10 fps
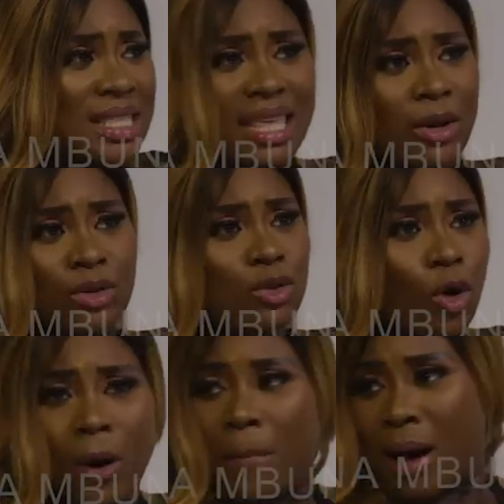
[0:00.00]
is there to
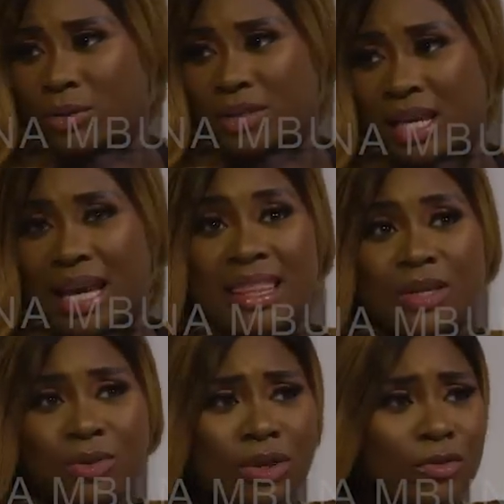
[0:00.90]
talk about?
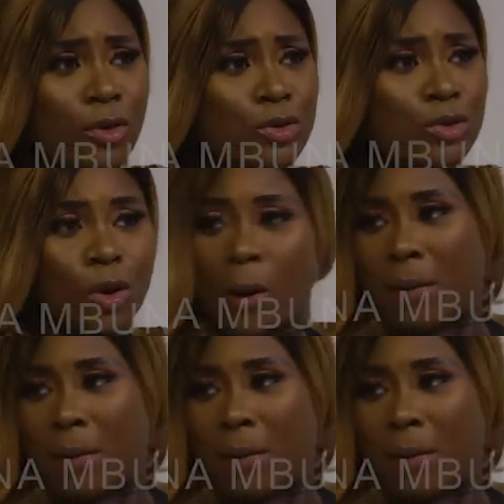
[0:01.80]
There's nothing for us to talk